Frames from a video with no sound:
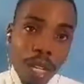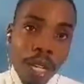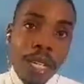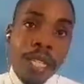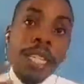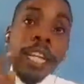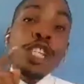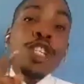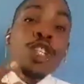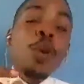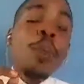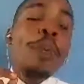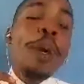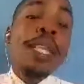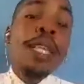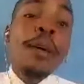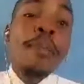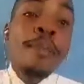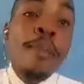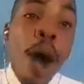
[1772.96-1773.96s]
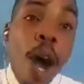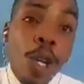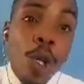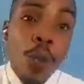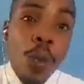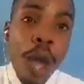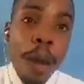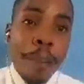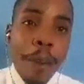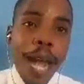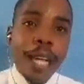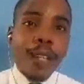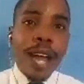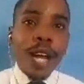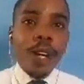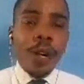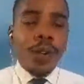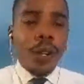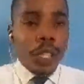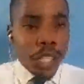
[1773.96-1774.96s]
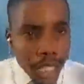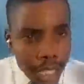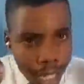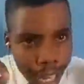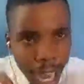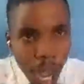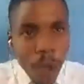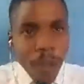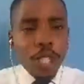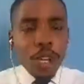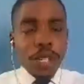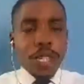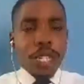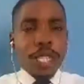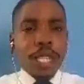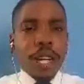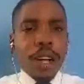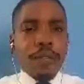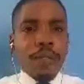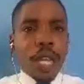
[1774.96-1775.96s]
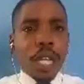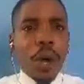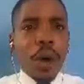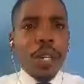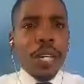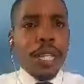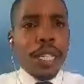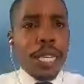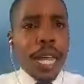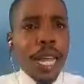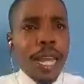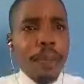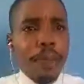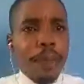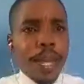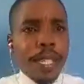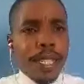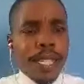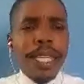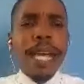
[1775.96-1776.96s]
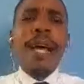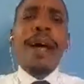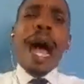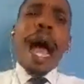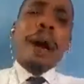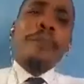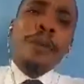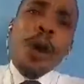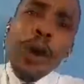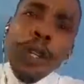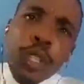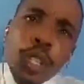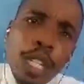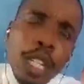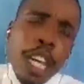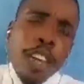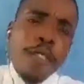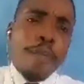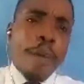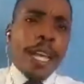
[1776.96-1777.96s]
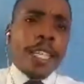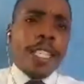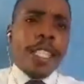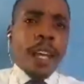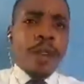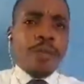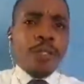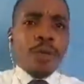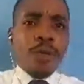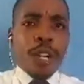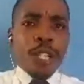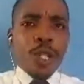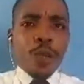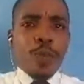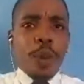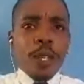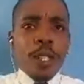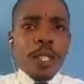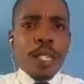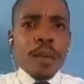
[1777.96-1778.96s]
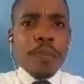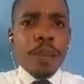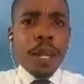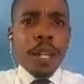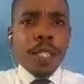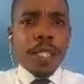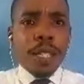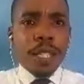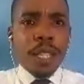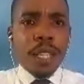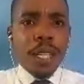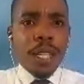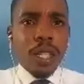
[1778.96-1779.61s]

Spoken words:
This should be the month whereby you're going to tell yourself that on a daily basis, I'm going to give myself the responsibility.